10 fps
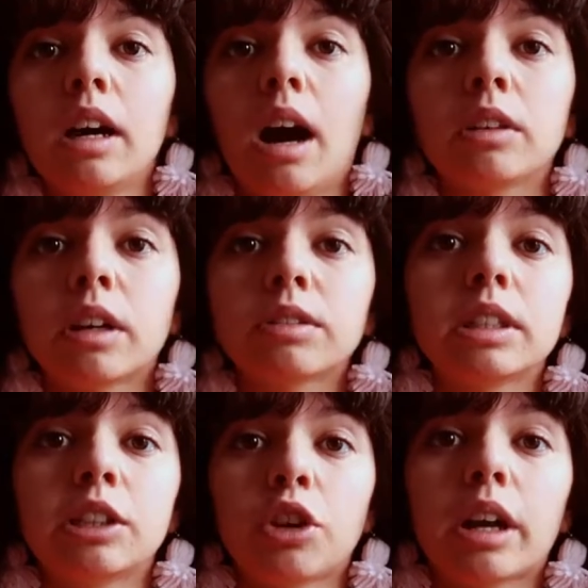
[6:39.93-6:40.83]
I'll
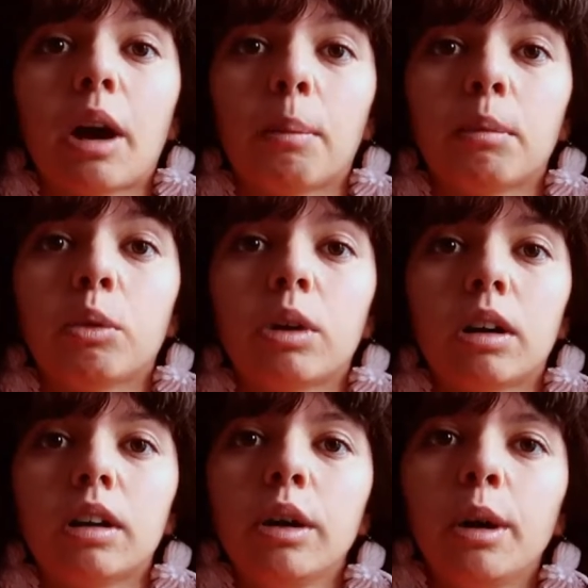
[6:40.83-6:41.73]
definitely check out
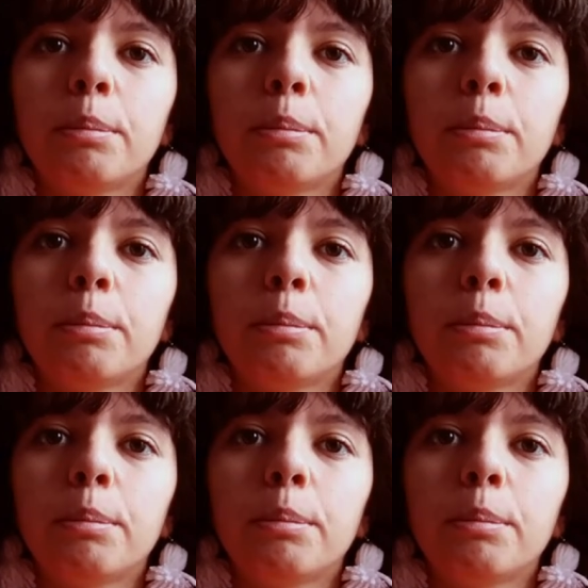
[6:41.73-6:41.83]
more